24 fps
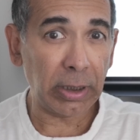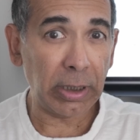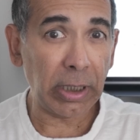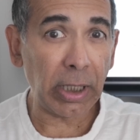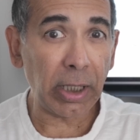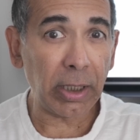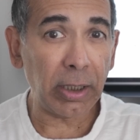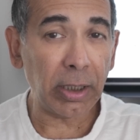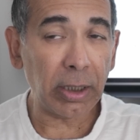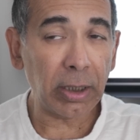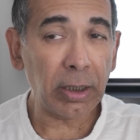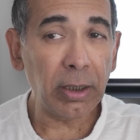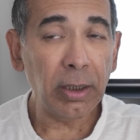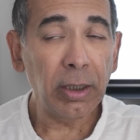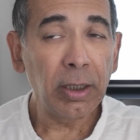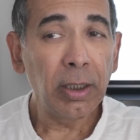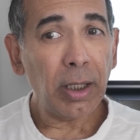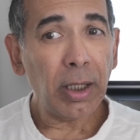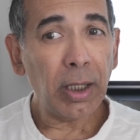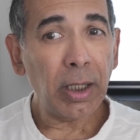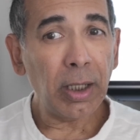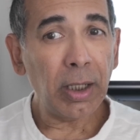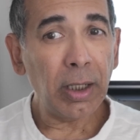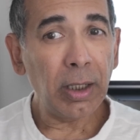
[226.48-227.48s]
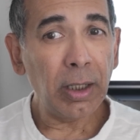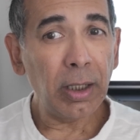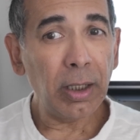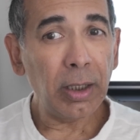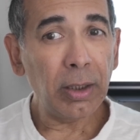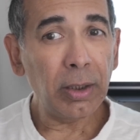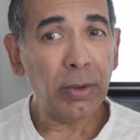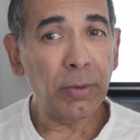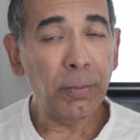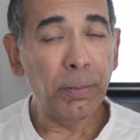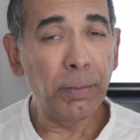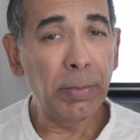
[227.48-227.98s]
getting, and
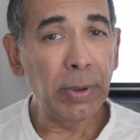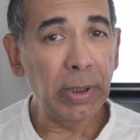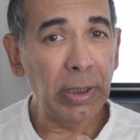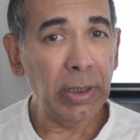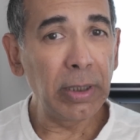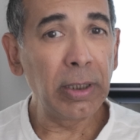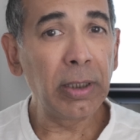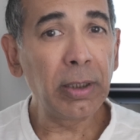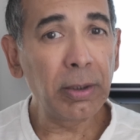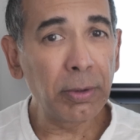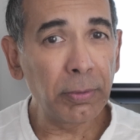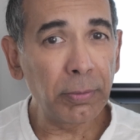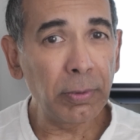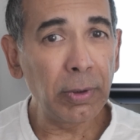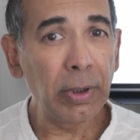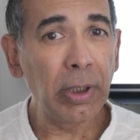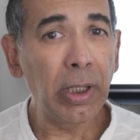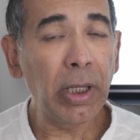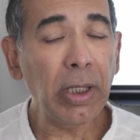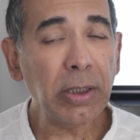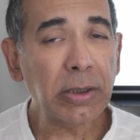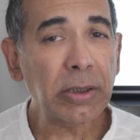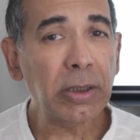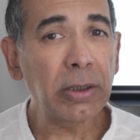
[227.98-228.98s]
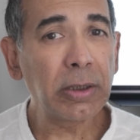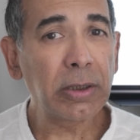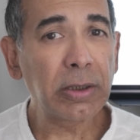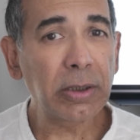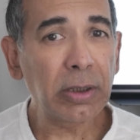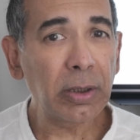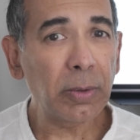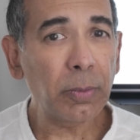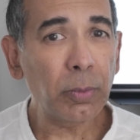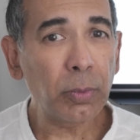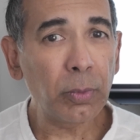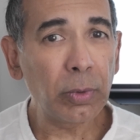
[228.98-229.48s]
you're building a
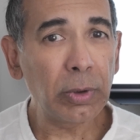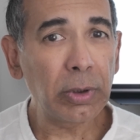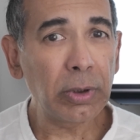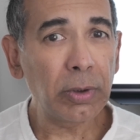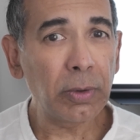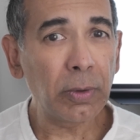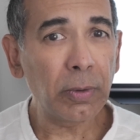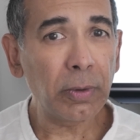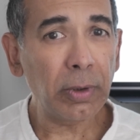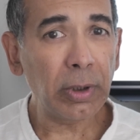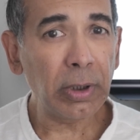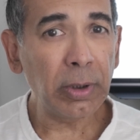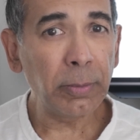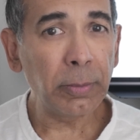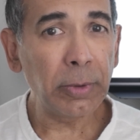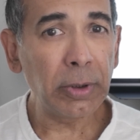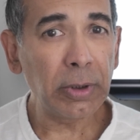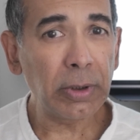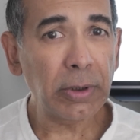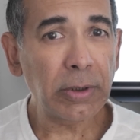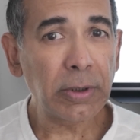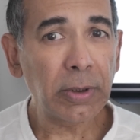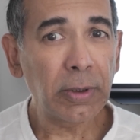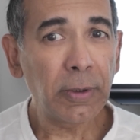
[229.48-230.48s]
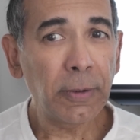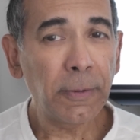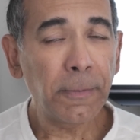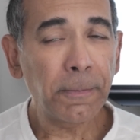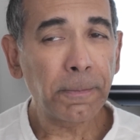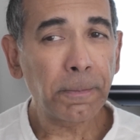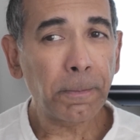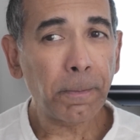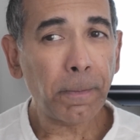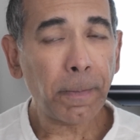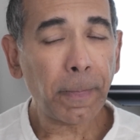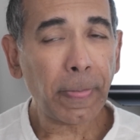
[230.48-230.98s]
relationship with your image.
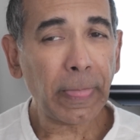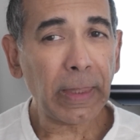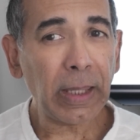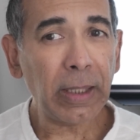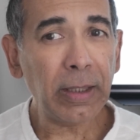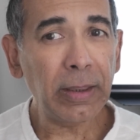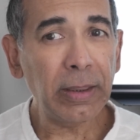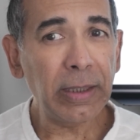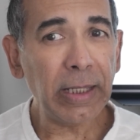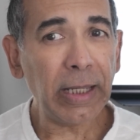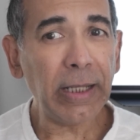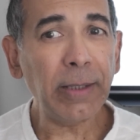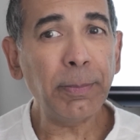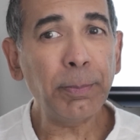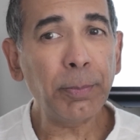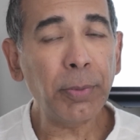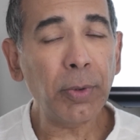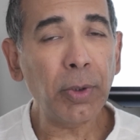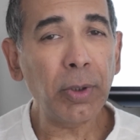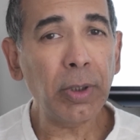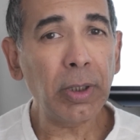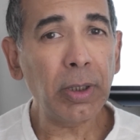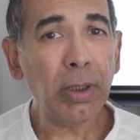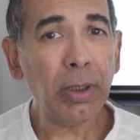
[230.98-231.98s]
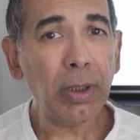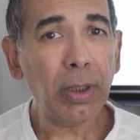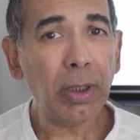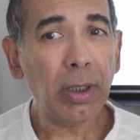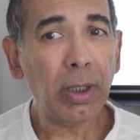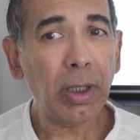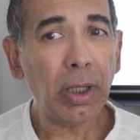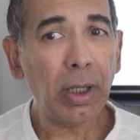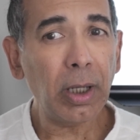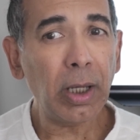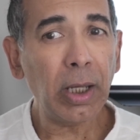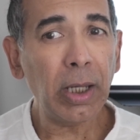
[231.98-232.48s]
At that point,
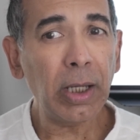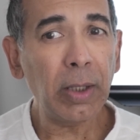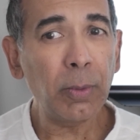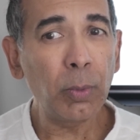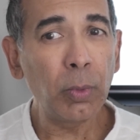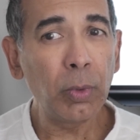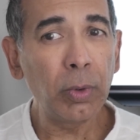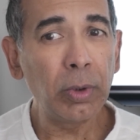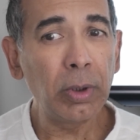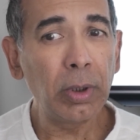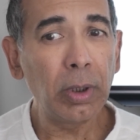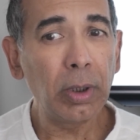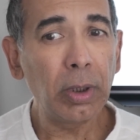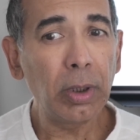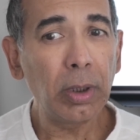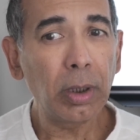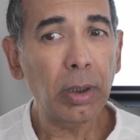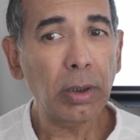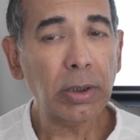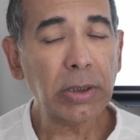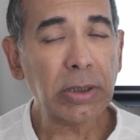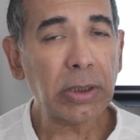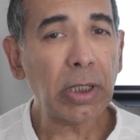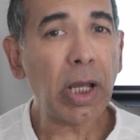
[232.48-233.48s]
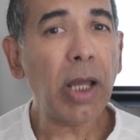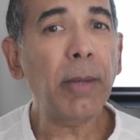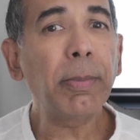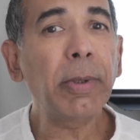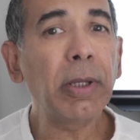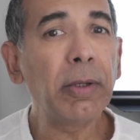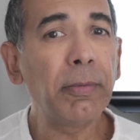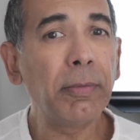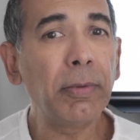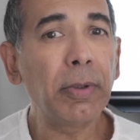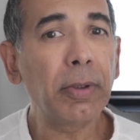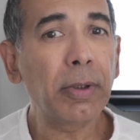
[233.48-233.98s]
I would stop
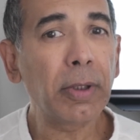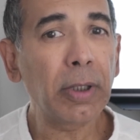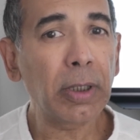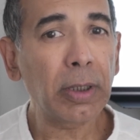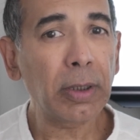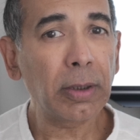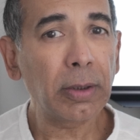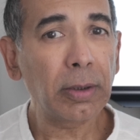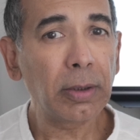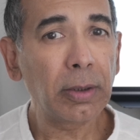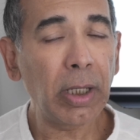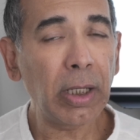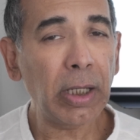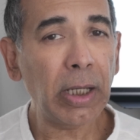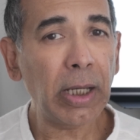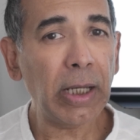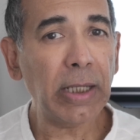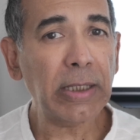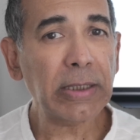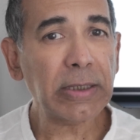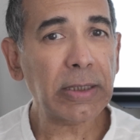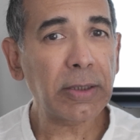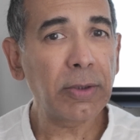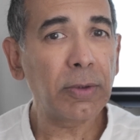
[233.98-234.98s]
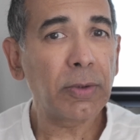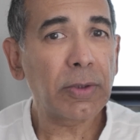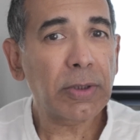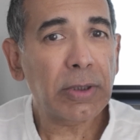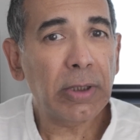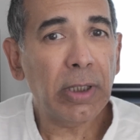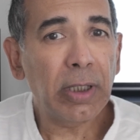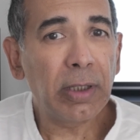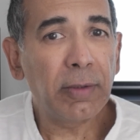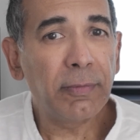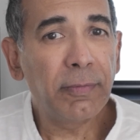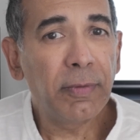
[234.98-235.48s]
everything and ask
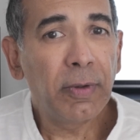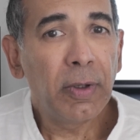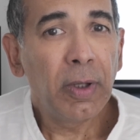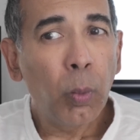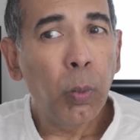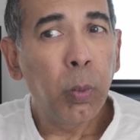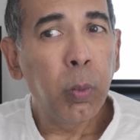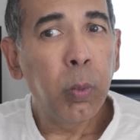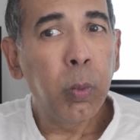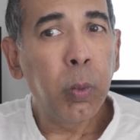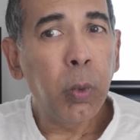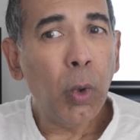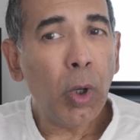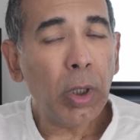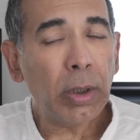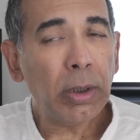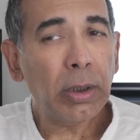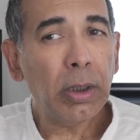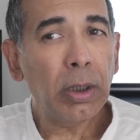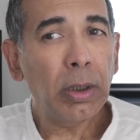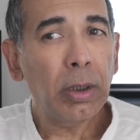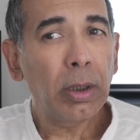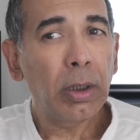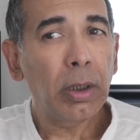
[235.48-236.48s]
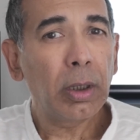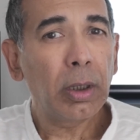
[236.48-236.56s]
yourself, what